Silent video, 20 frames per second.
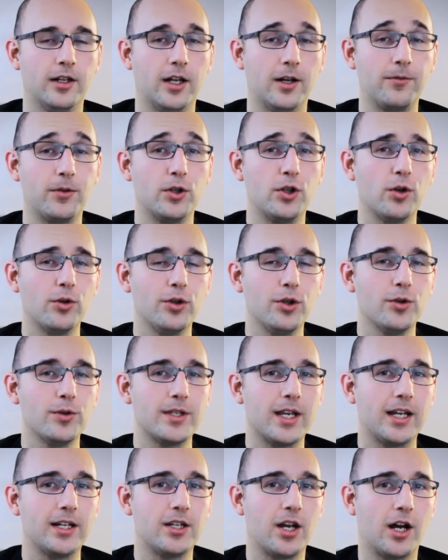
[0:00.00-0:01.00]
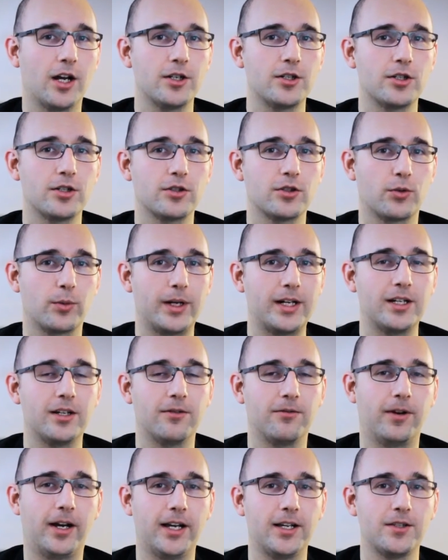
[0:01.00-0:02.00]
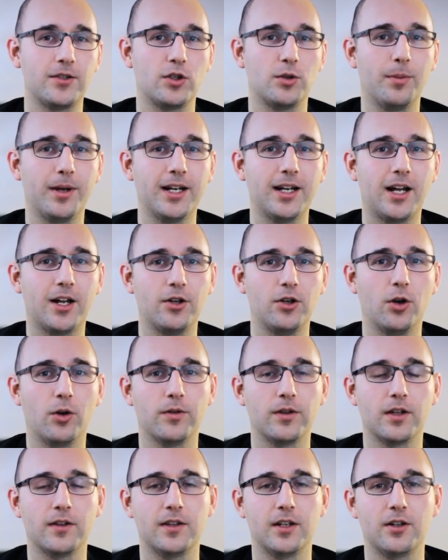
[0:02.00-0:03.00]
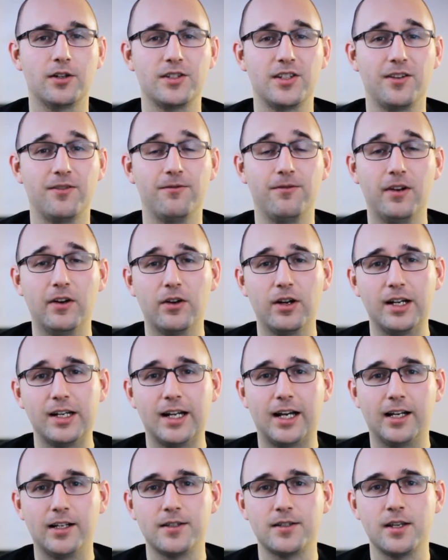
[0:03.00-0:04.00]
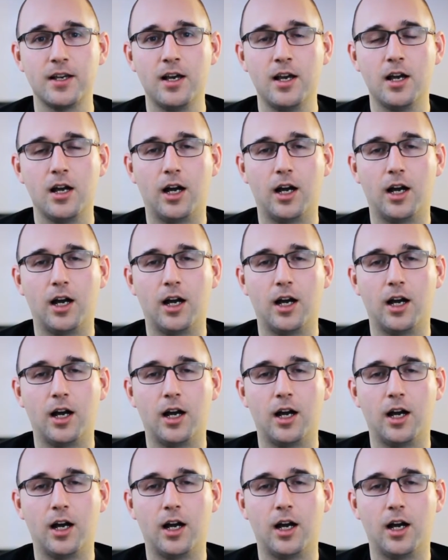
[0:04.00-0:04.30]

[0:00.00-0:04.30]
Now, if you don't use a touchscreen device, you may not know that there is a very nice